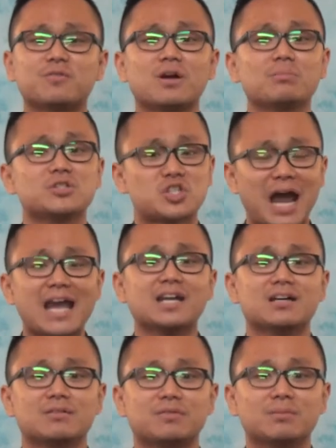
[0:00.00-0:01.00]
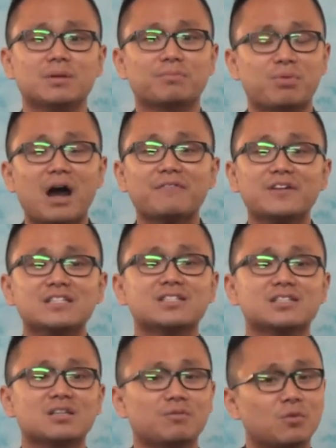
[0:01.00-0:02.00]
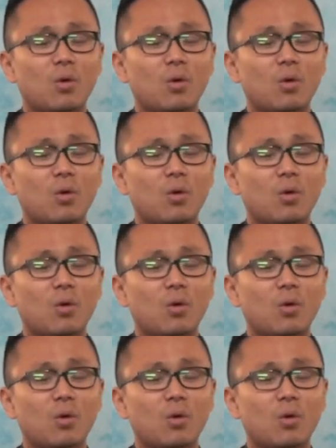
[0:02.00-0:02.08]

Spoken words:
from China, from the provinces of